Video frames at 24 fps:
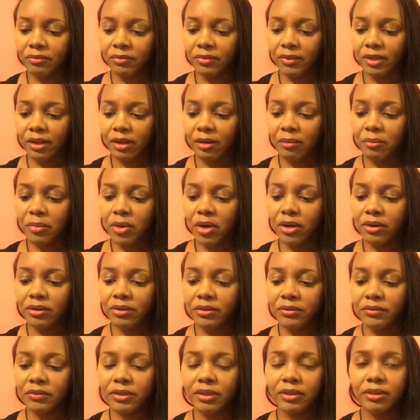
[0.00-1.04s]

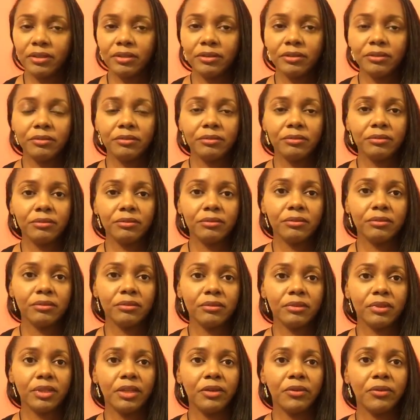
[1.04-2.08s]
Martinsville,
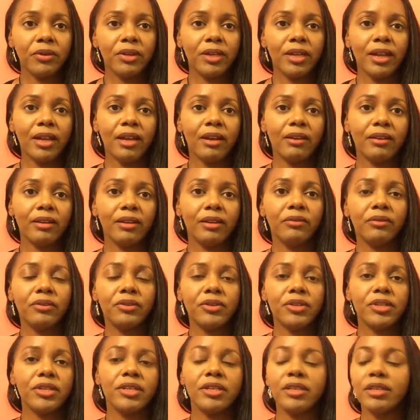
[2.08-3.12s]
Henry County,
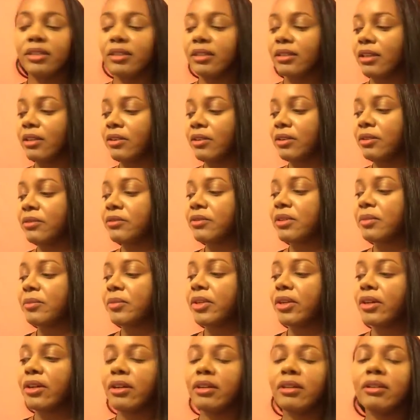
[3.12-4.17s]
Virginia. I don't know if some of
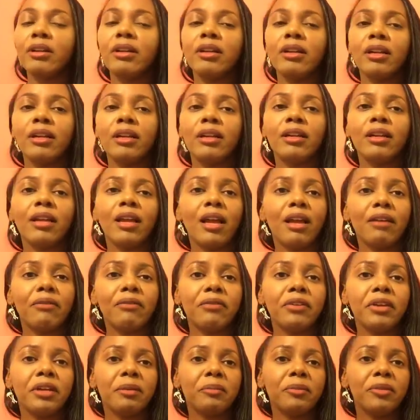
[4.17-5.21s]
y'all got
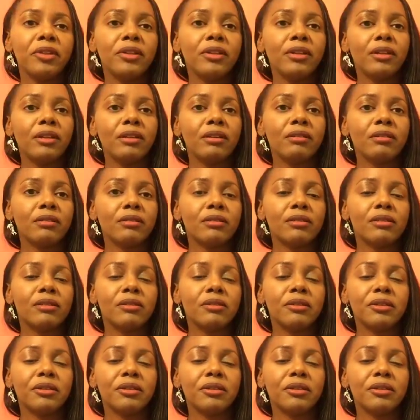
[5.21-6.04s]
family there, or